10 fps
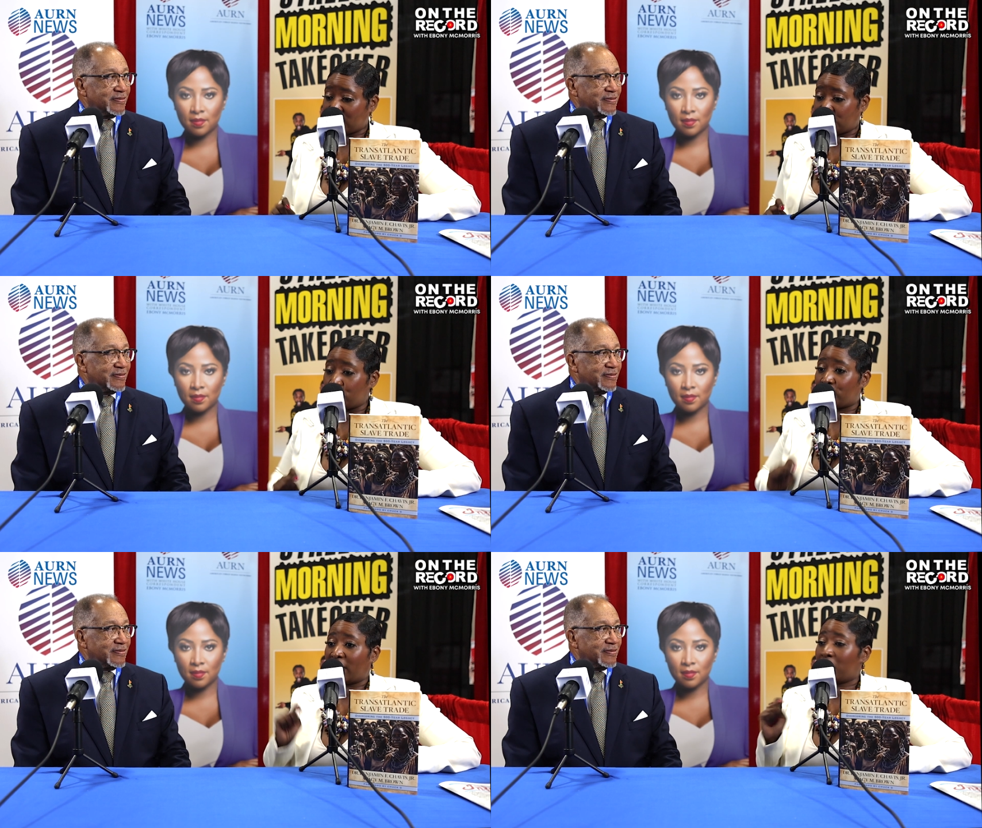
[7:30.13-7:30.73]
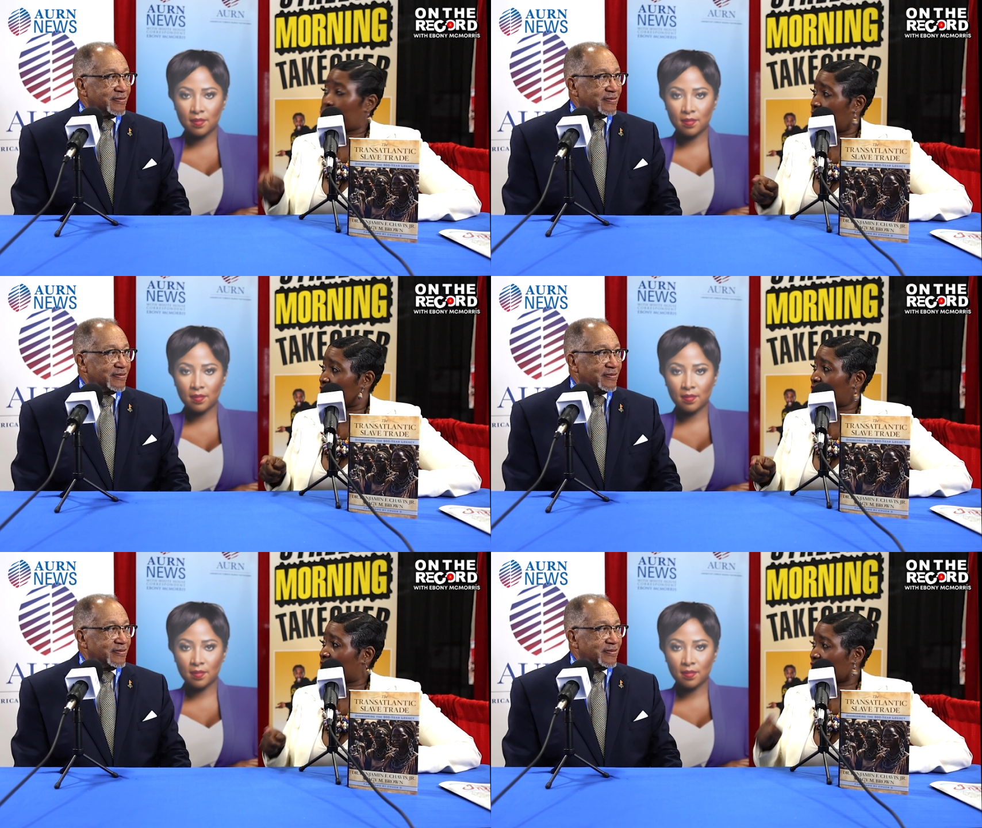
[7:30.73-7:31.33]
Speaker 1: that you keep
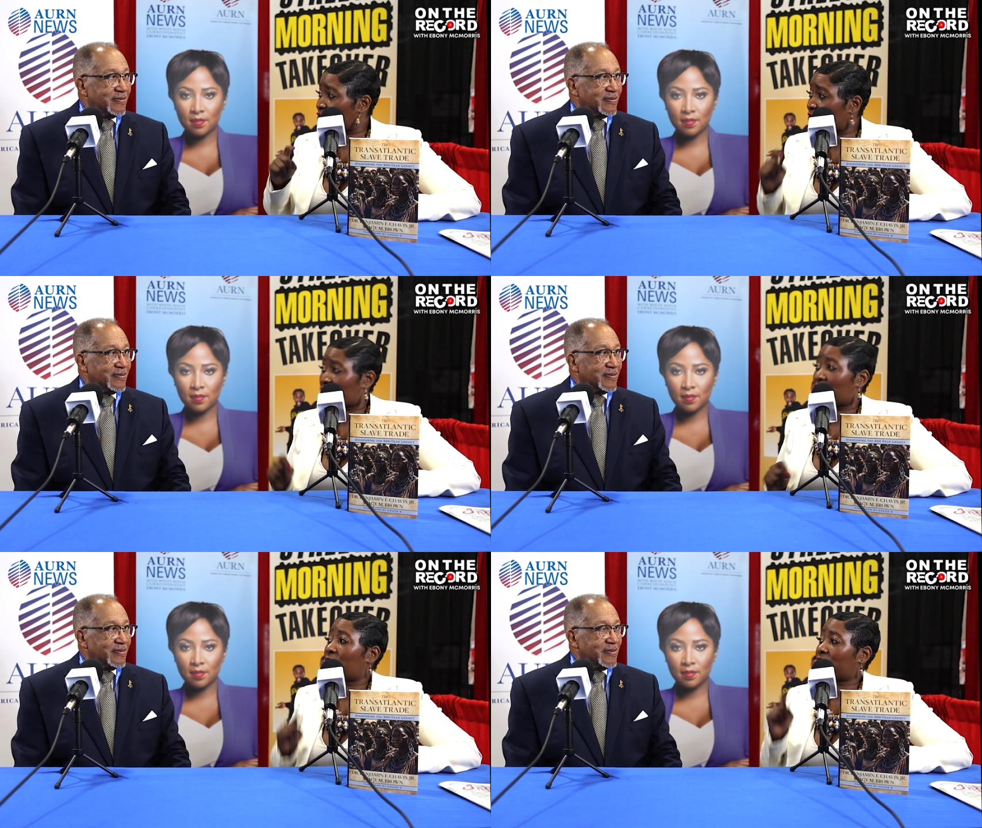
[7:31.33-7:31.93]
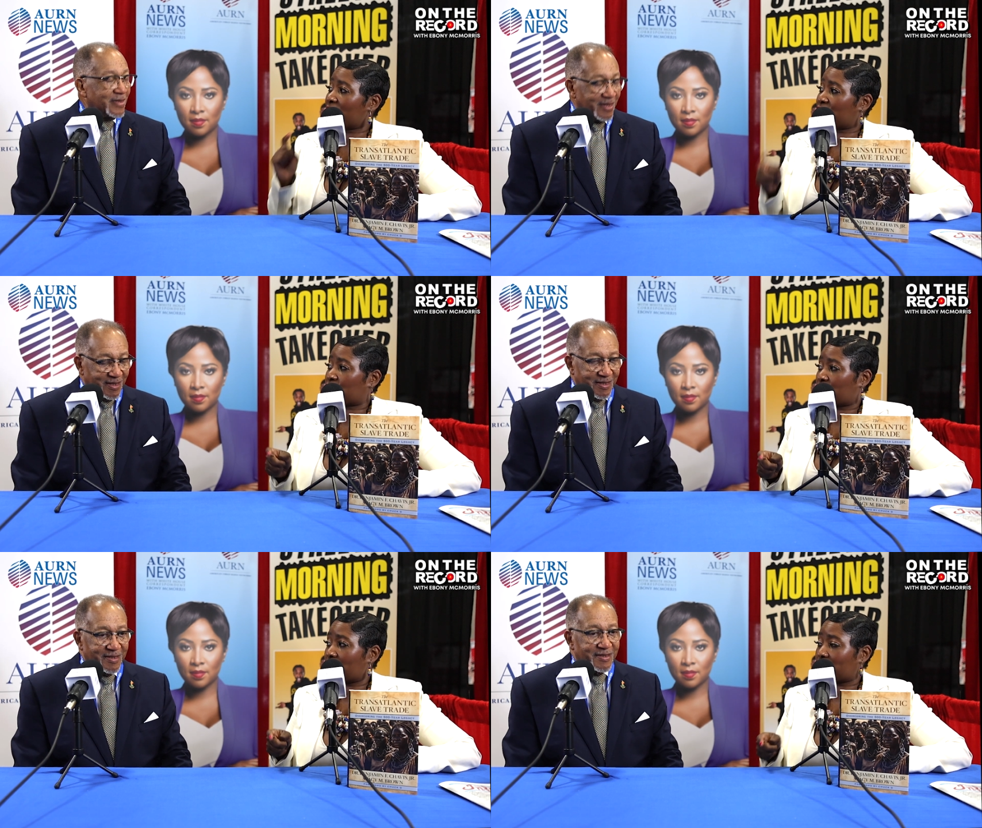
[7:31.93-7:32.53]
pushing, that you still in these
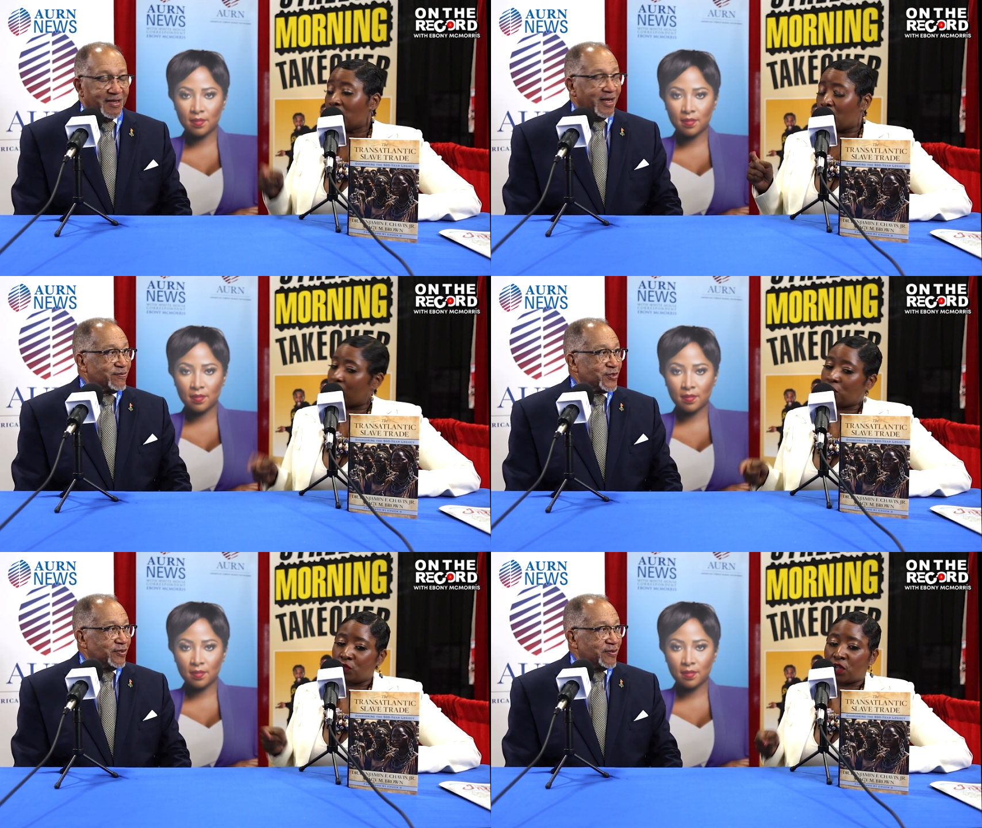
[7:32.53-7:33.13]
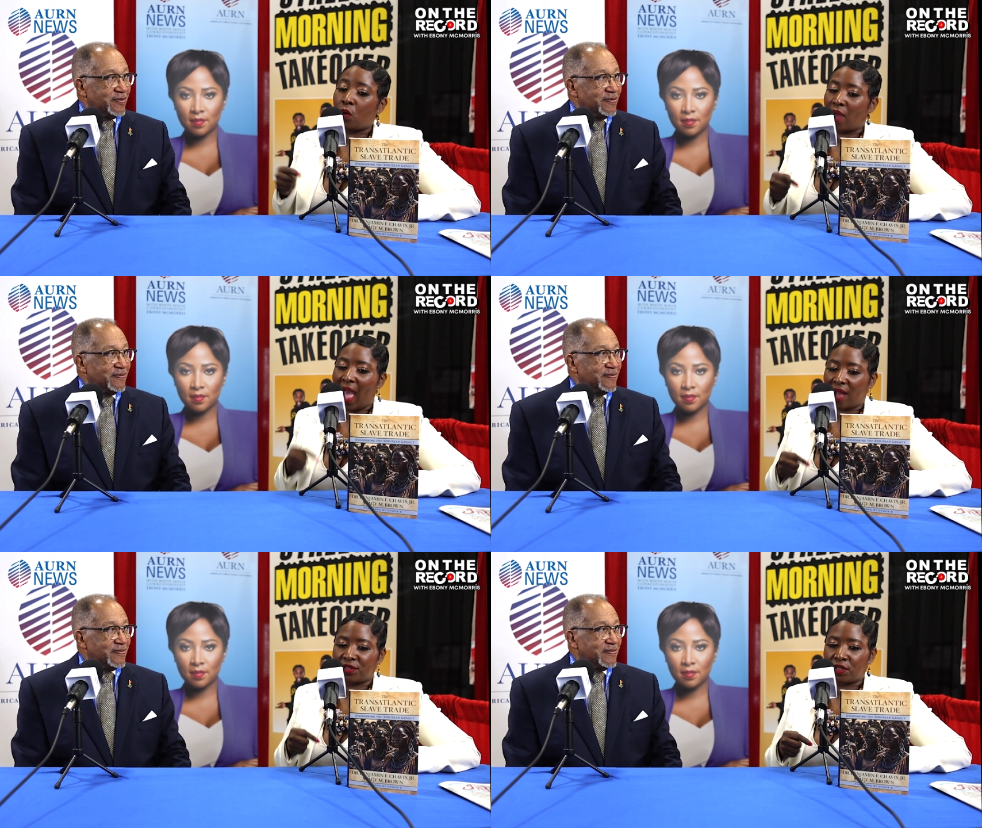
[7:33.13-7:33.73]
streets Absolutely. when you don't
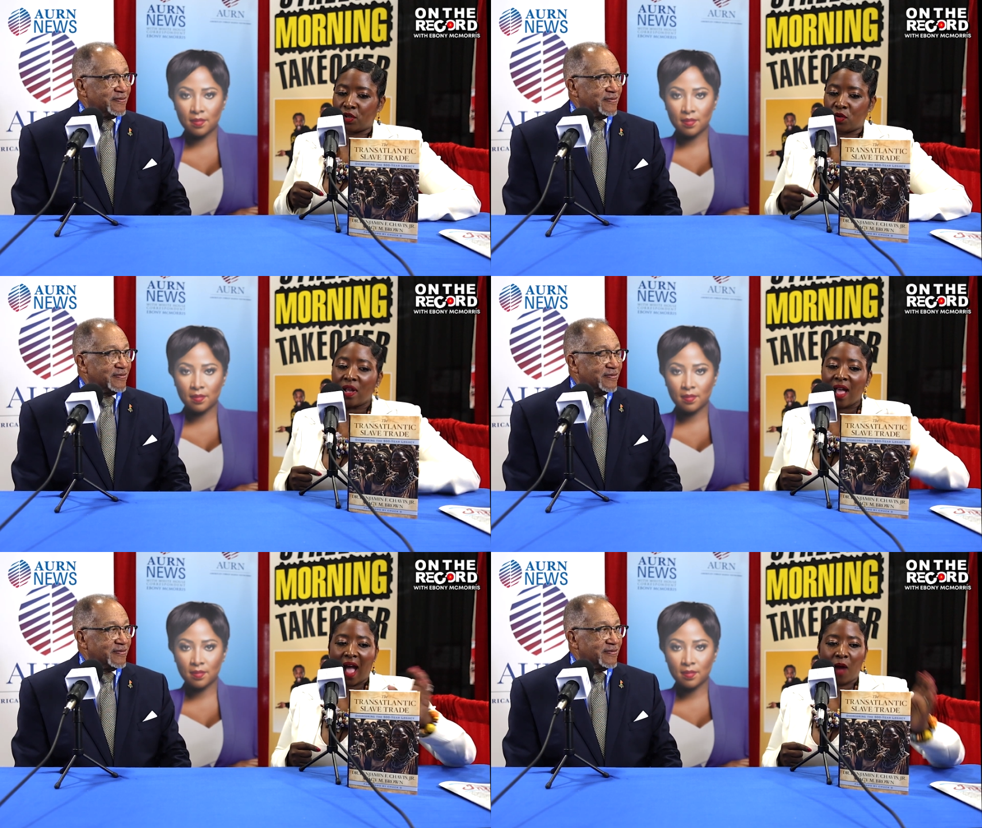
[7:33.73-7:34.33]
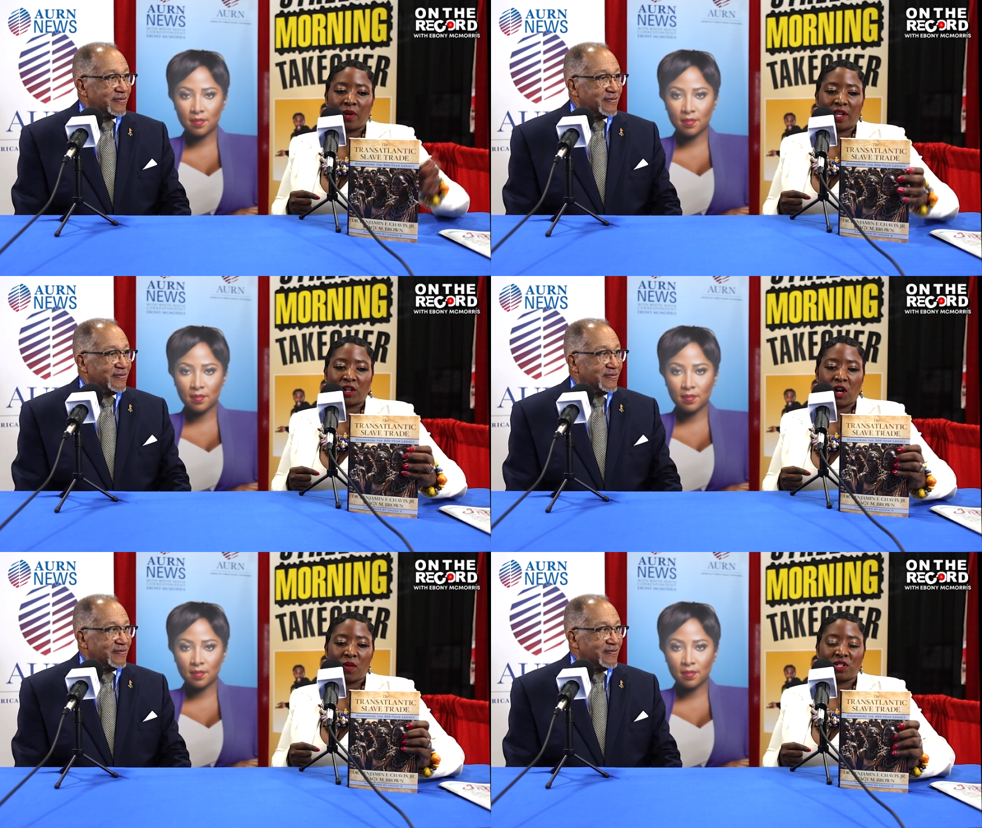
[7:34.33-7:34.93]
have to. I want to
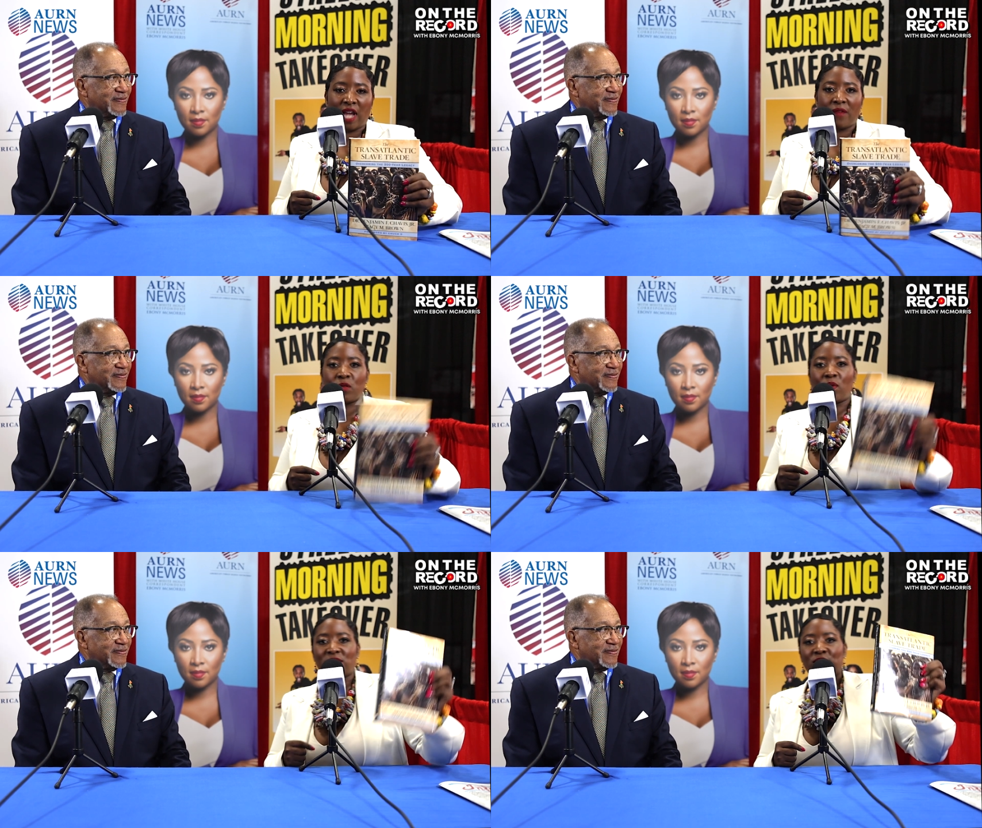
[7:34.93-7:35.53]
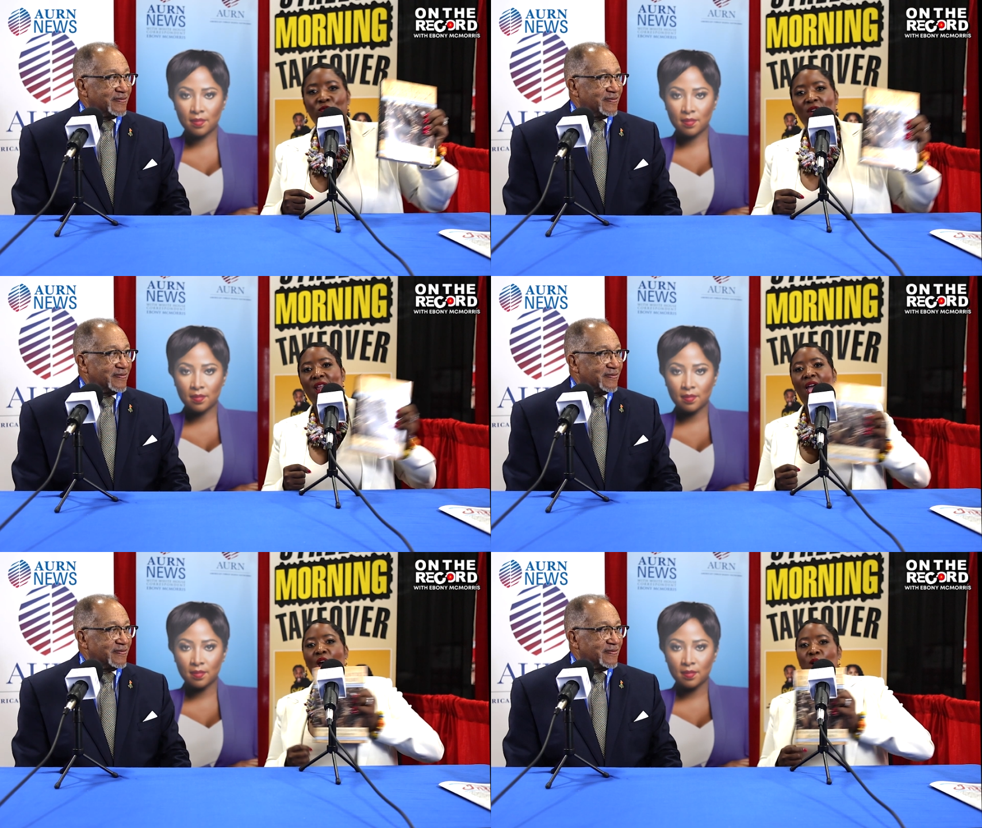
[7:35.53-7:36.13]
encourage everyone to run
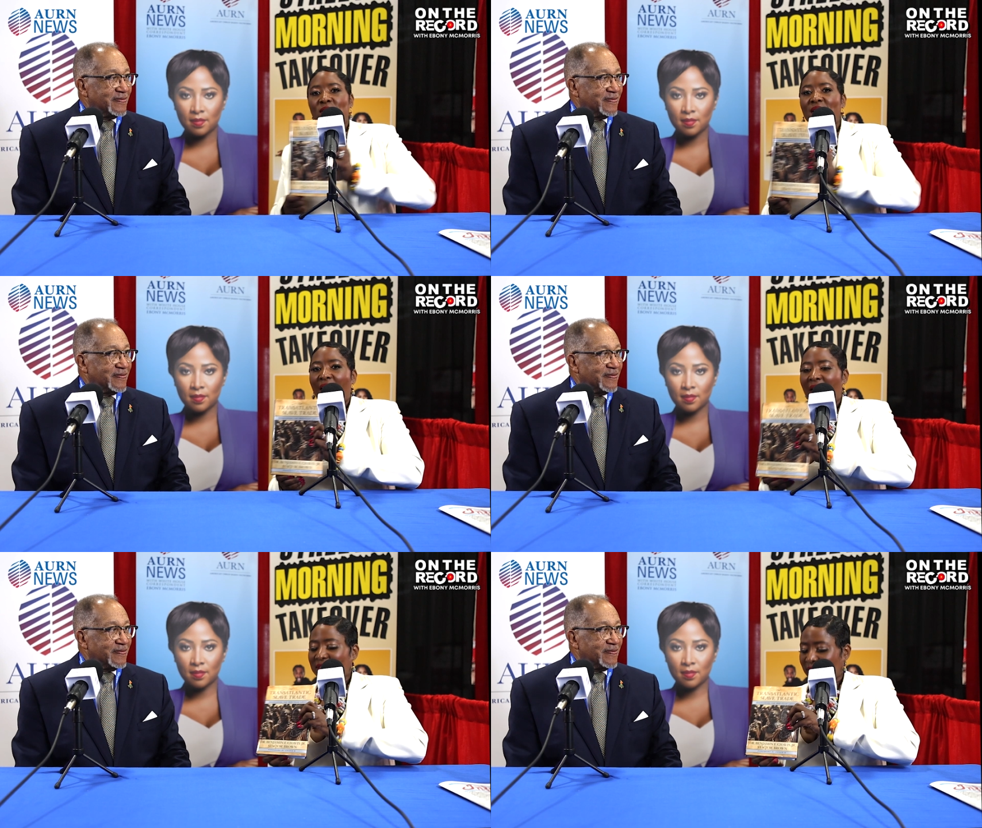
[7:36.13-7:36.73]
out and to